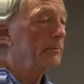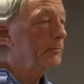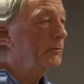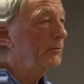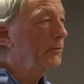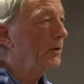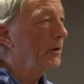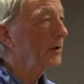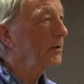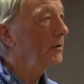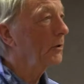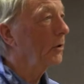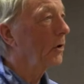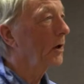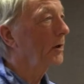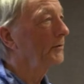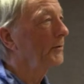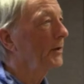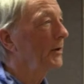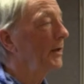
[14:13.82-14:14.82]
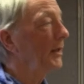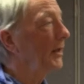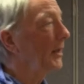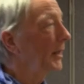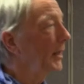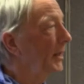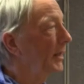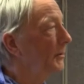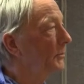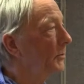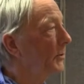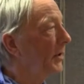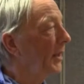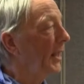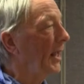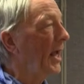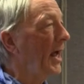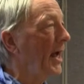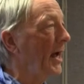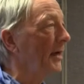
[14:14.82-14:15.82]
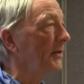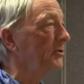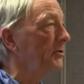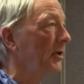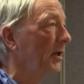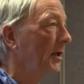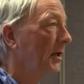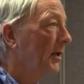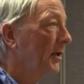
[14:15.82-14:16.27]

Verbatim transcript: for the larvae to eat when they hatch.